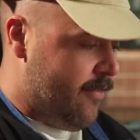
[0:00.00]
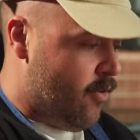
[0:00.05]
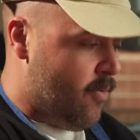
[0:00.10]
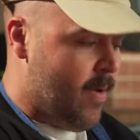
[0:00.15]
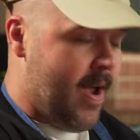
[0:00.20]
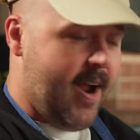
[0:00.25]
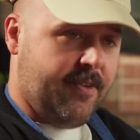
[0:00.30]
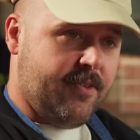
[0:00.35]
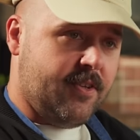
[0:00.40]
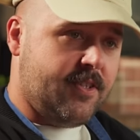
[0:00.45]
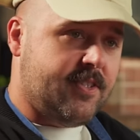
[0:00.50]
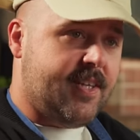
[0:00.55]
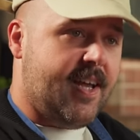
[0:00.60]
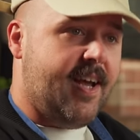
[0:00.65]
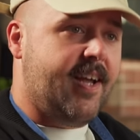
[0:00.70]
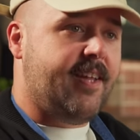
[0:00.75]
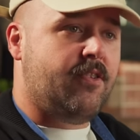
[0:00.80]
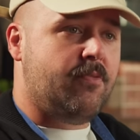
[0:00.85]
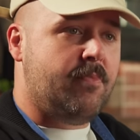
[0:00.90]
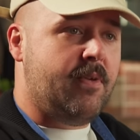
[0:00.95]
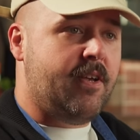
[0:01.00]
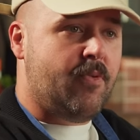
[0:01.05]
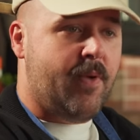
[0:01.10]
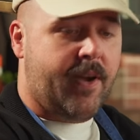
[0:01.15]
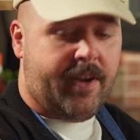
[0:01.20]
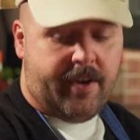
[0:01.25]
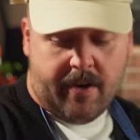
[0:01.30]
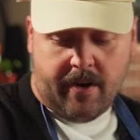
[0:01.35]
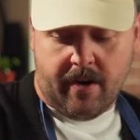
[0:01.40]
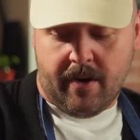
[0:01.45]
a rag on the side to be
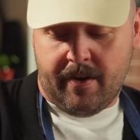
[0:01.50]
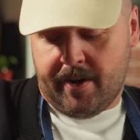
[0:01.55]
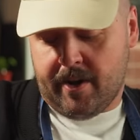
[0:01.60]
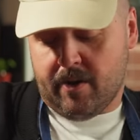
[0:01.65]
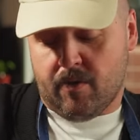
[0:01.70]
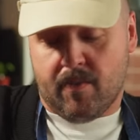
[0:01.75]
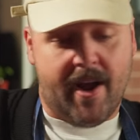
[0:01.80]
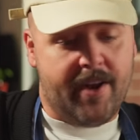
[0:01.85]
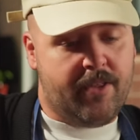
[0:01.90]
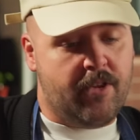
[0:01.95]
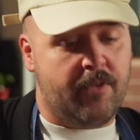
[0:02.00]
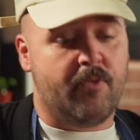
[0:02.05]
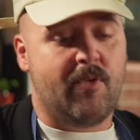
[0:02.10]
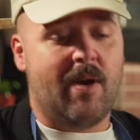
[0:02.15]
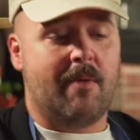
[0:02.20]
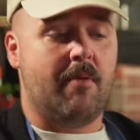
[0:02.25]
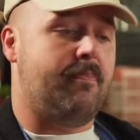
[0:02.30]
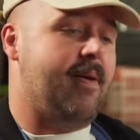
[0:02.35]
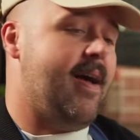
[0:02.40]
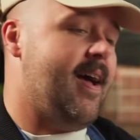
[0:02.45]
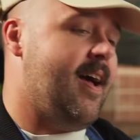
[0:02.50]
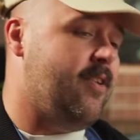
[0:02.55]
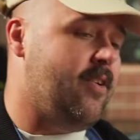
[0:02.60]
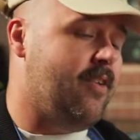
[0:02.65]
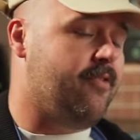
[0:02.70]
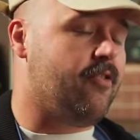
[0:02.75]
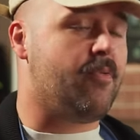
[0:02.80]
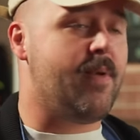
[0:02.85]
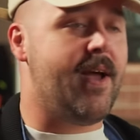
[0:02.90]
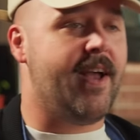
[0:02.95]
quicker. When you're rag to grab a pan, you have
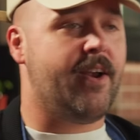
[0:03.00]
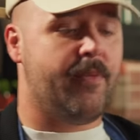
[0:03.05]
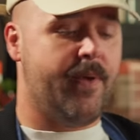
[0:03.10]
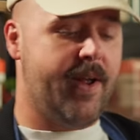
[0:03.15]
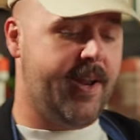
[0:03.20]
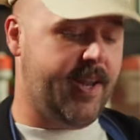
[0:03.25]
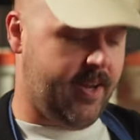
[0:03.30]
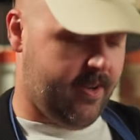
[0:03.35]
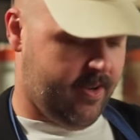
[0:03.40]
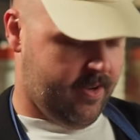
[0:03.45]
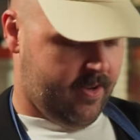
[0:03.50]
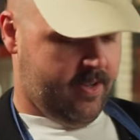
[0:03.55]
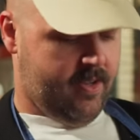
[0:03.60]
a rag ready.